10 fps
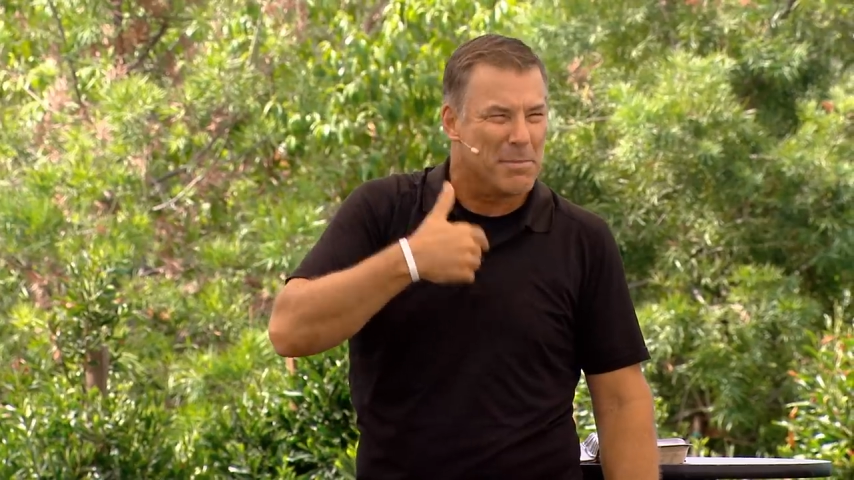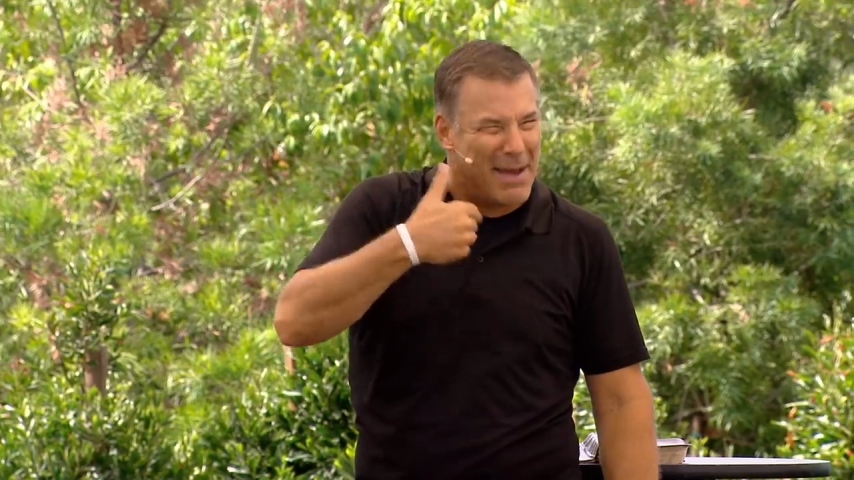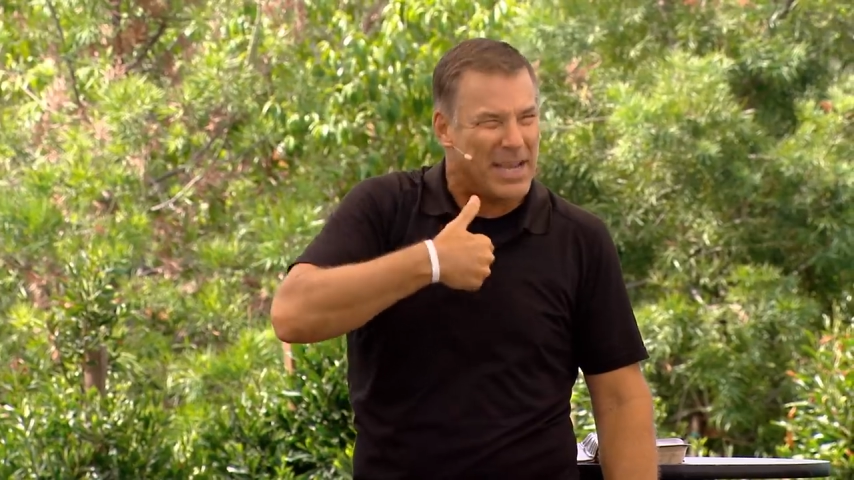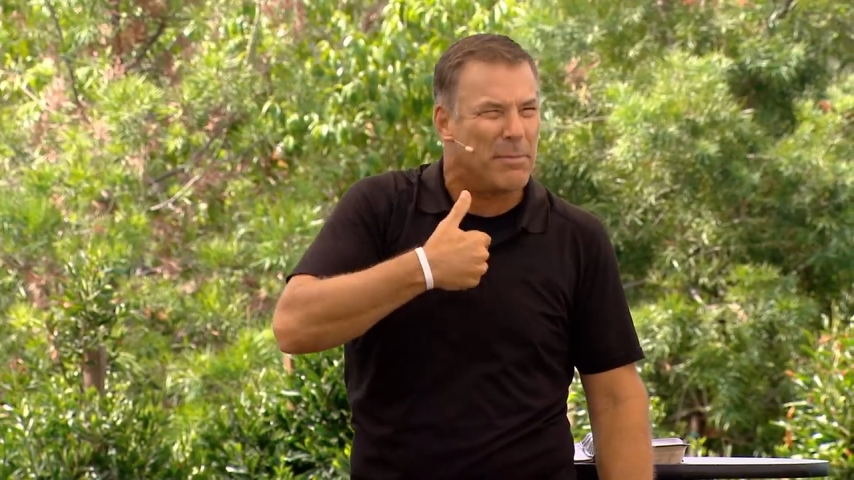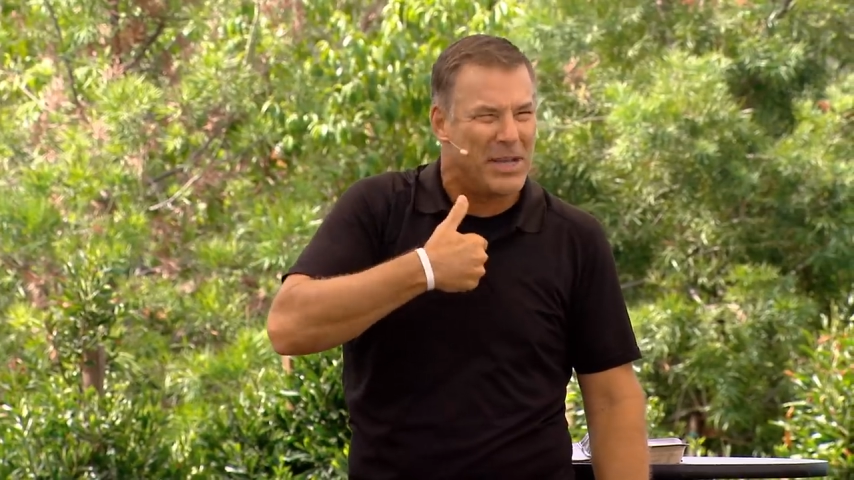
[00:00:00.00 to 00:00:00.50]

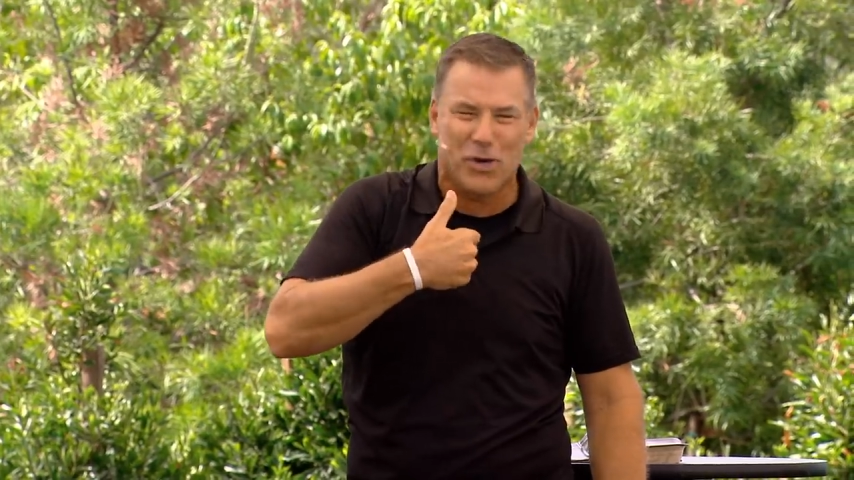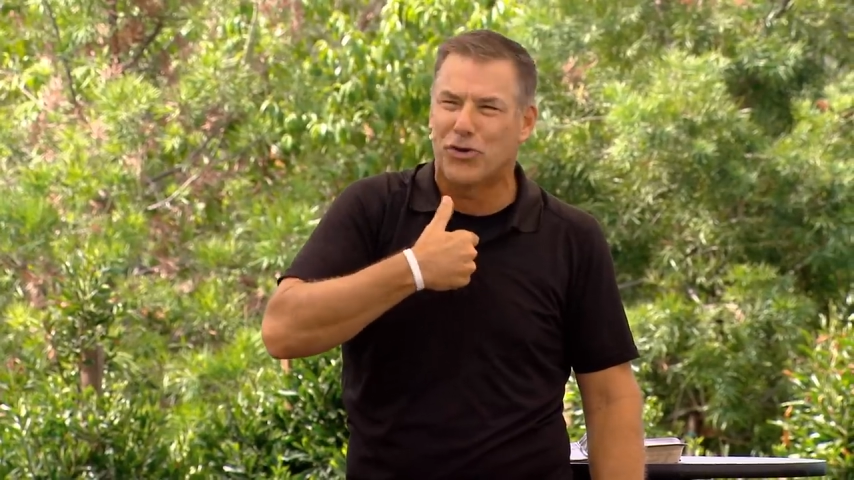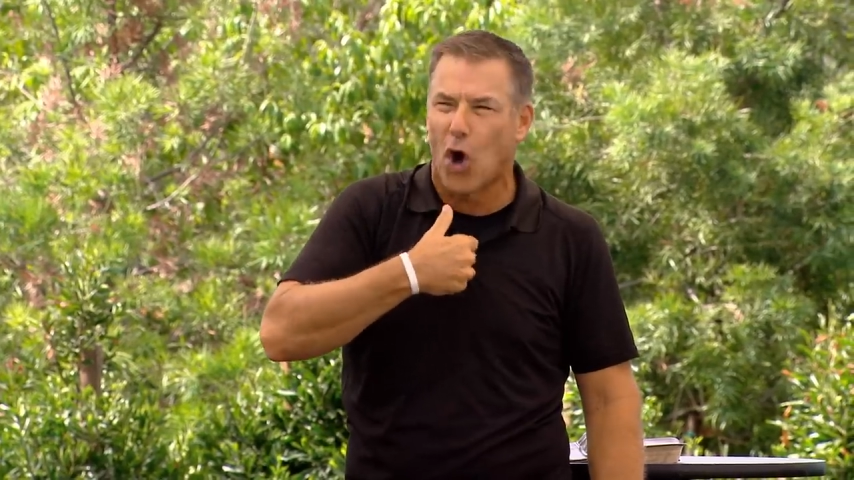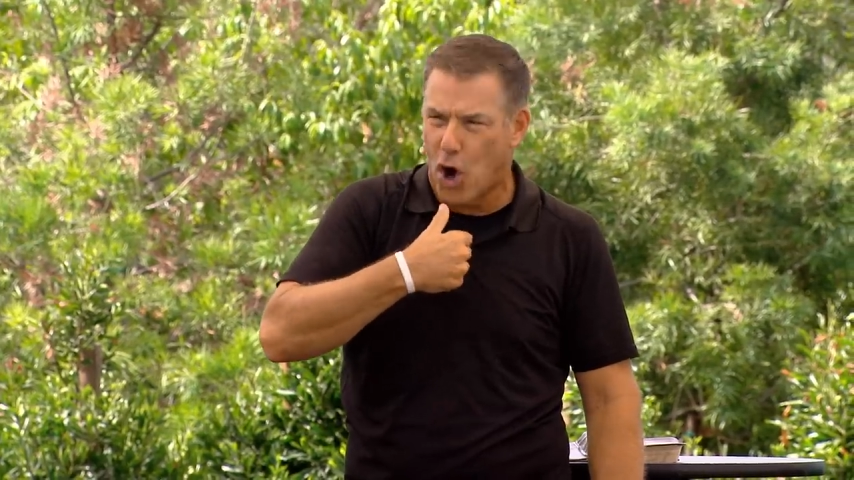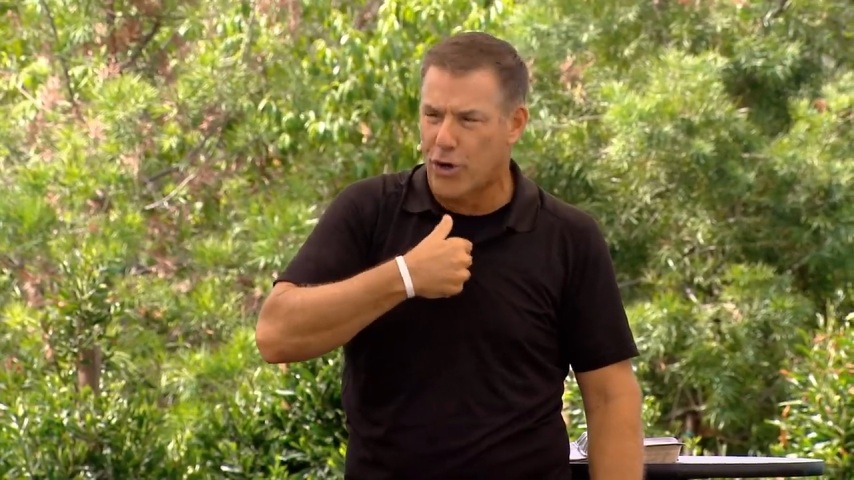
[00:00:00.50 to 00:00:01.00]
Make me your
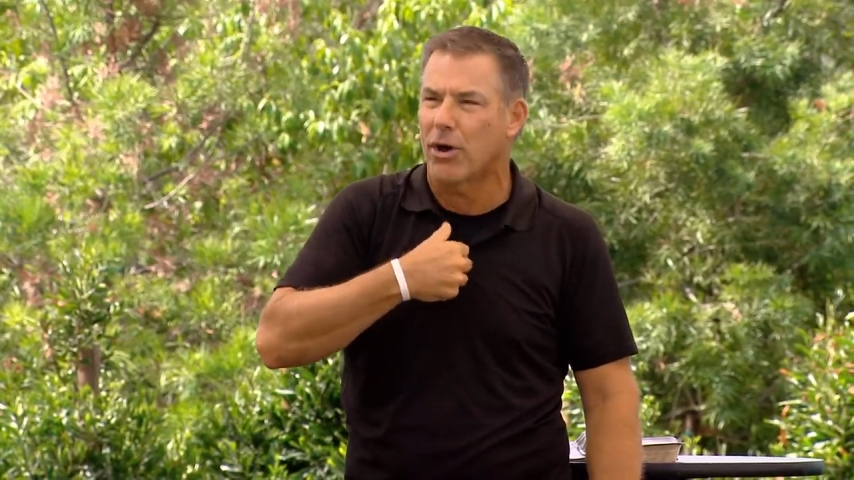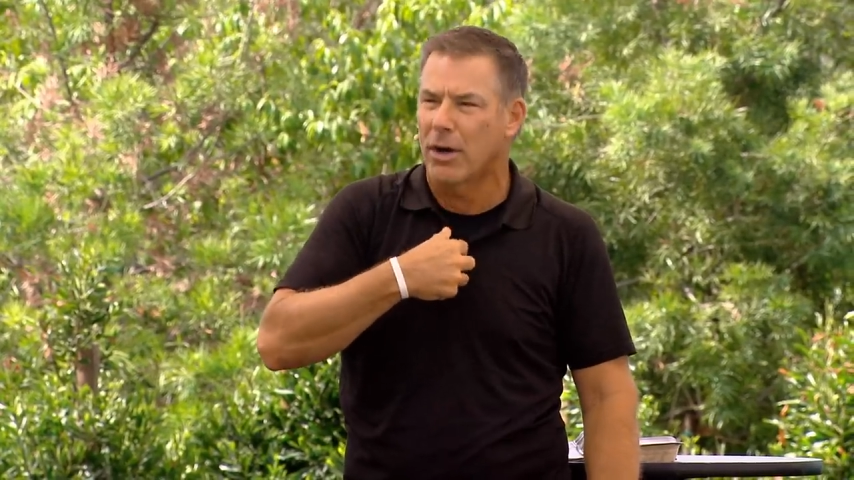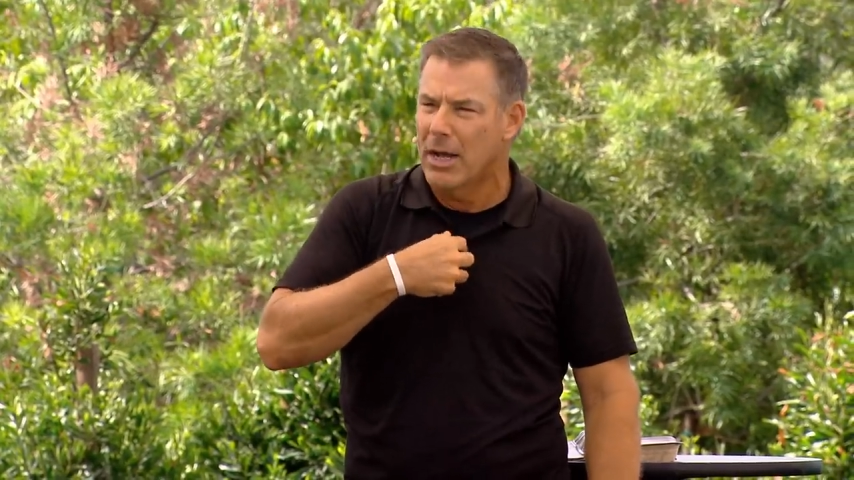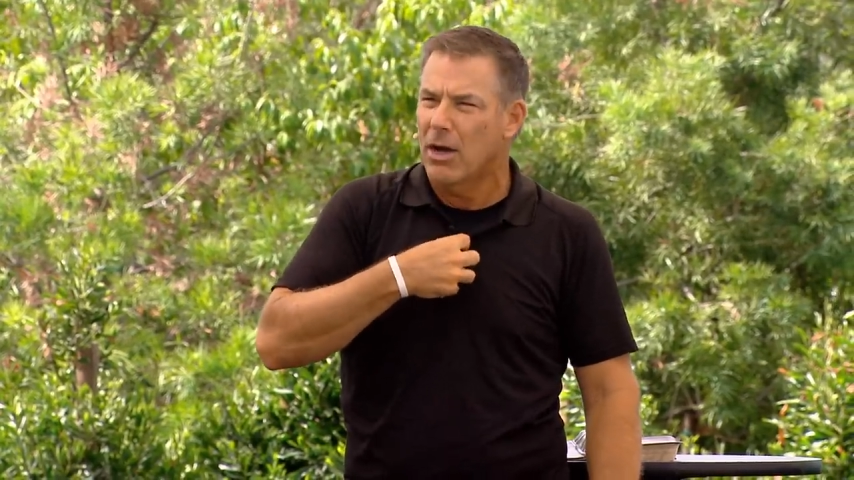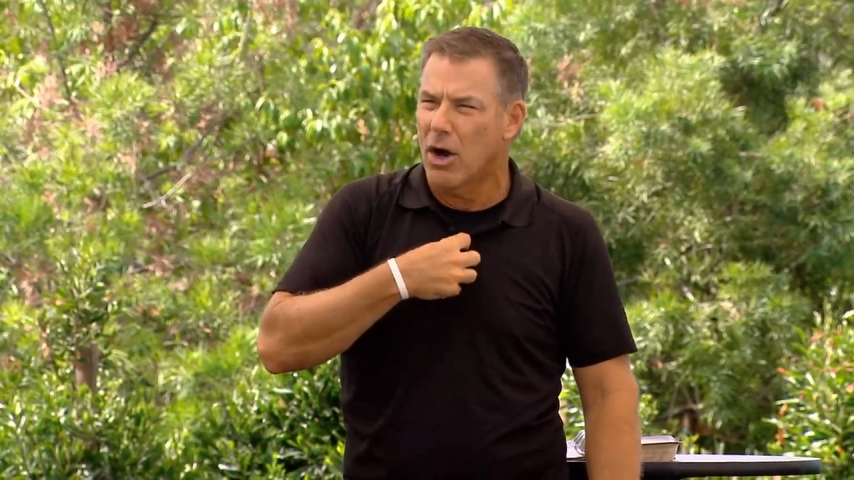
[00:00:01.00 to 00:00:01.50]
daughter.
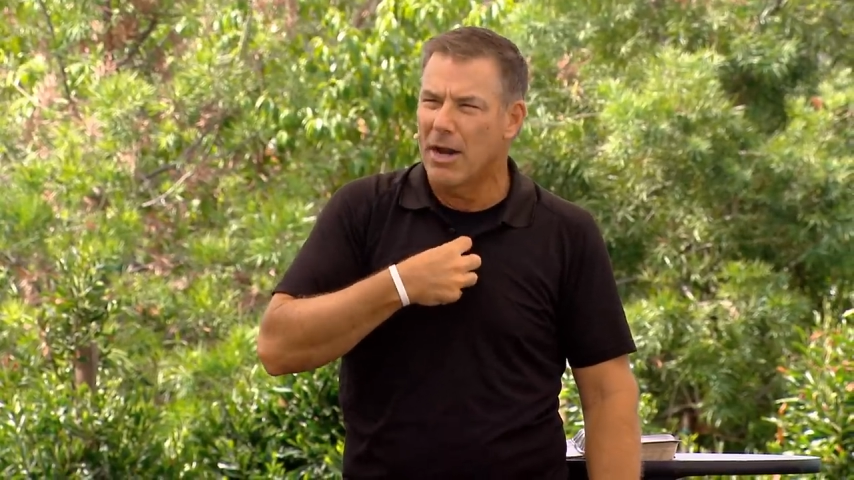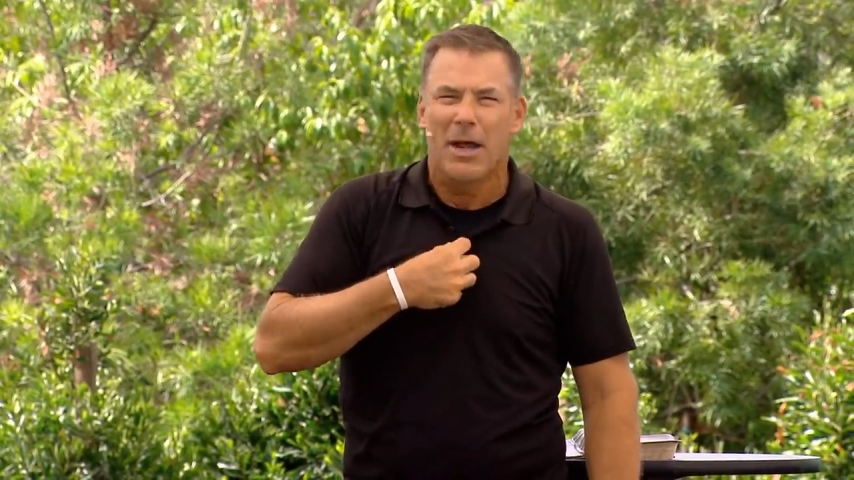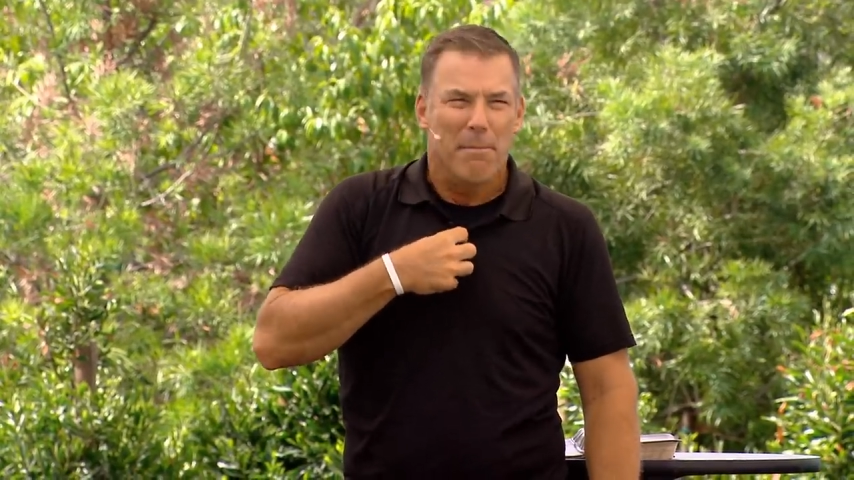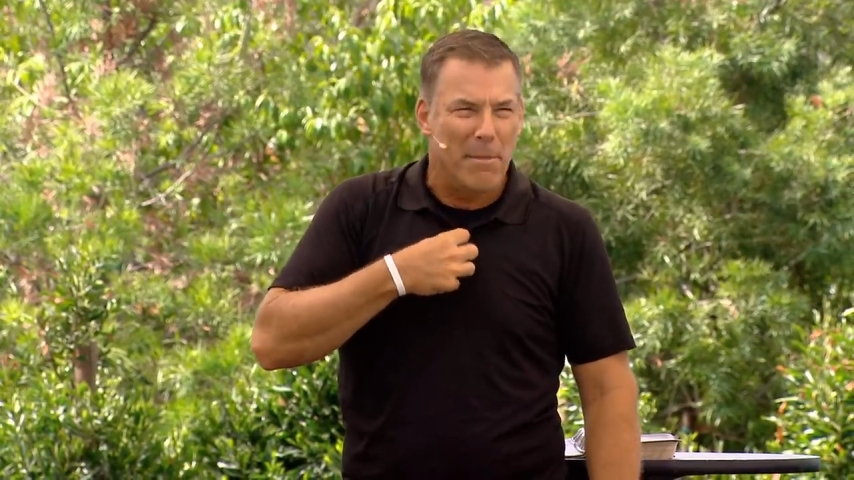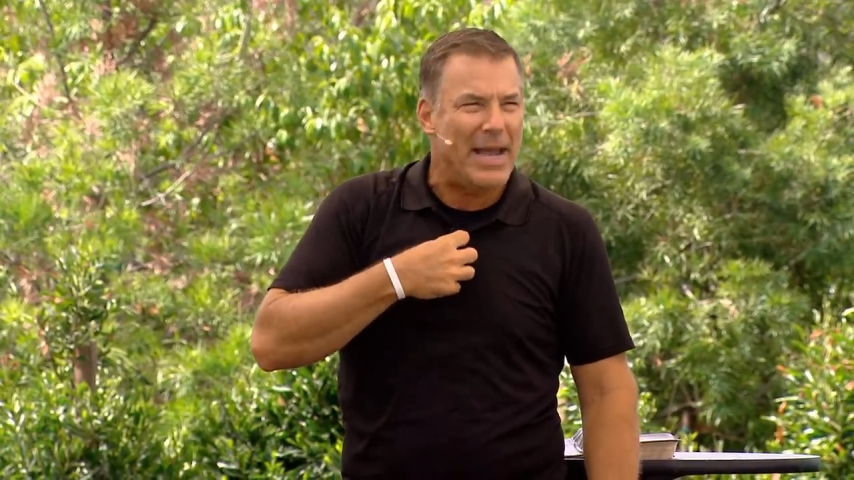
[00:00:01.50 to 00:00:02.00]
All right.
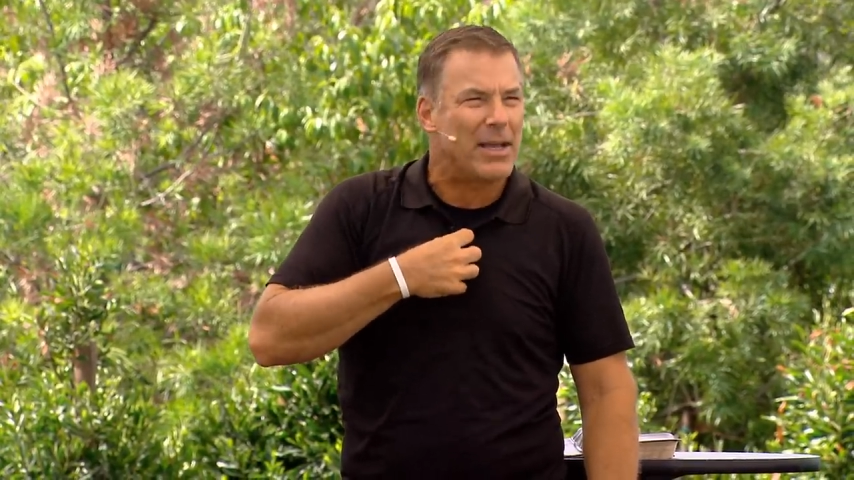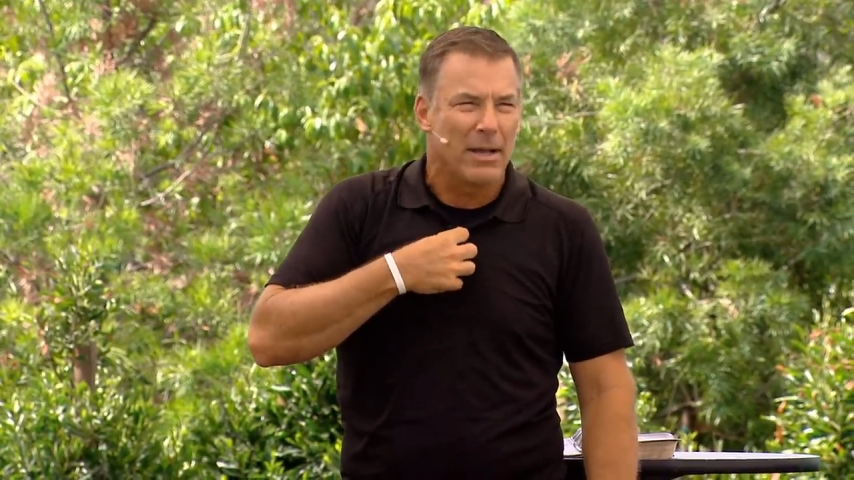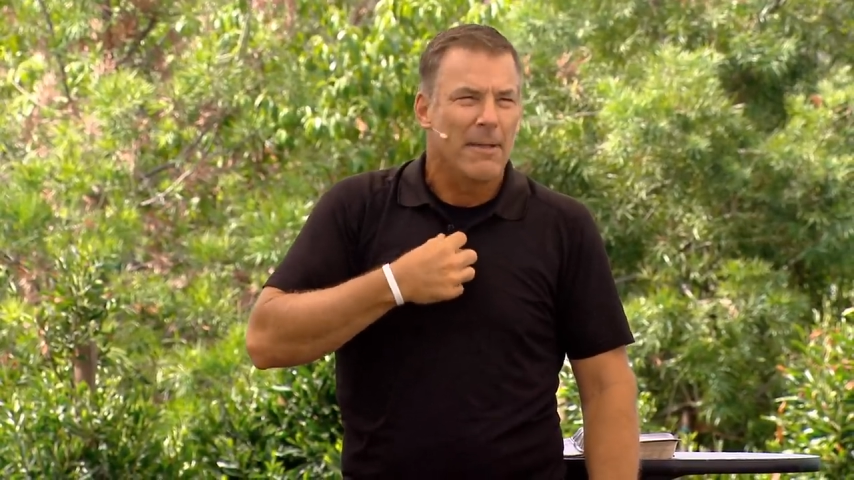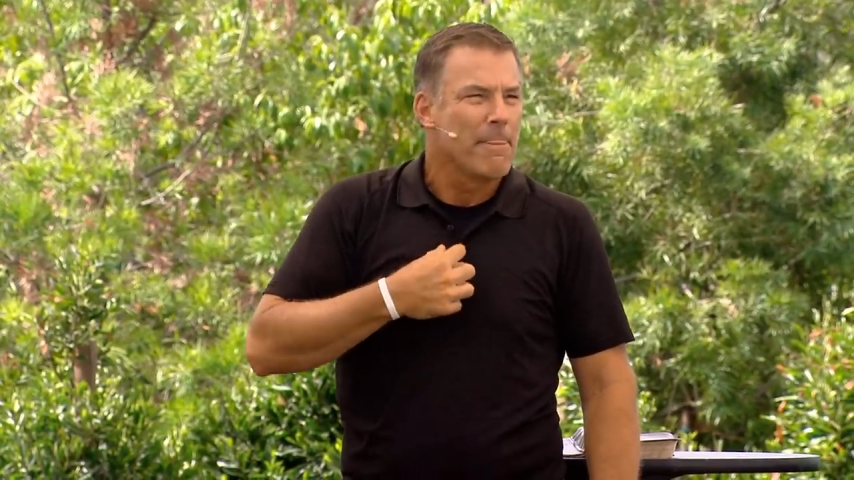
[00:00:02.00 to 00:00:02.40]
Make,